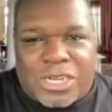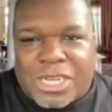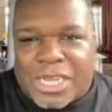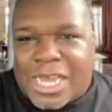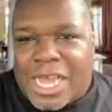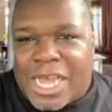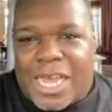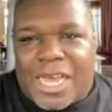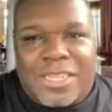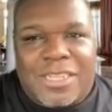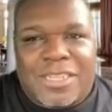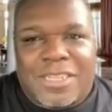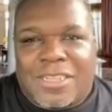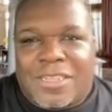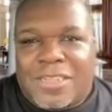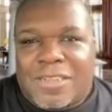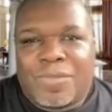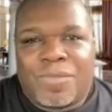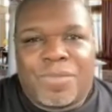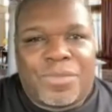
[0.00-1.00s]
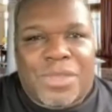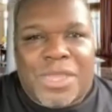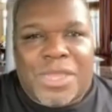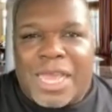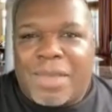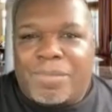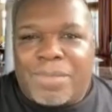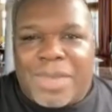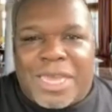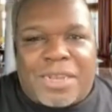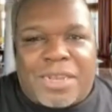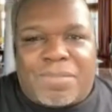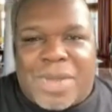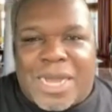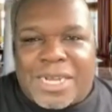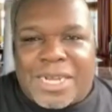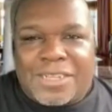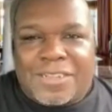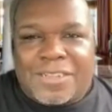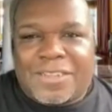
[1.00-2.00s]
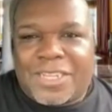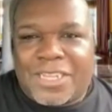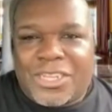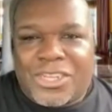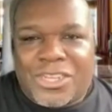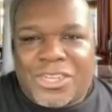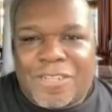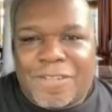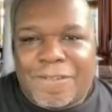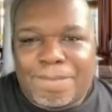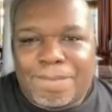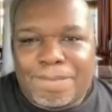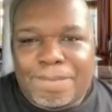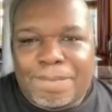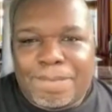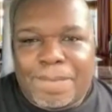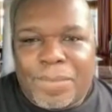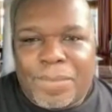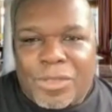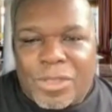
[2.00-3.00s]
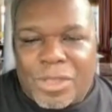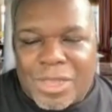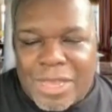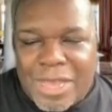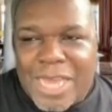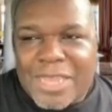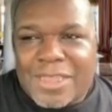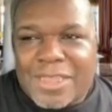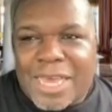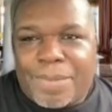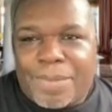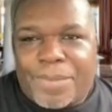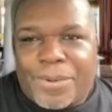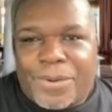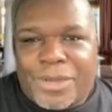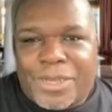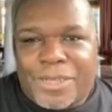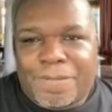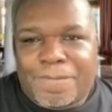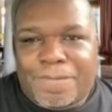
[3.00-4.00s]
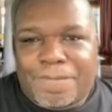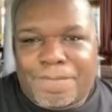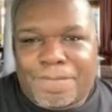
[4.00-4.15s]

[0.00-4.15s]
and the cons? And made my decision at that point.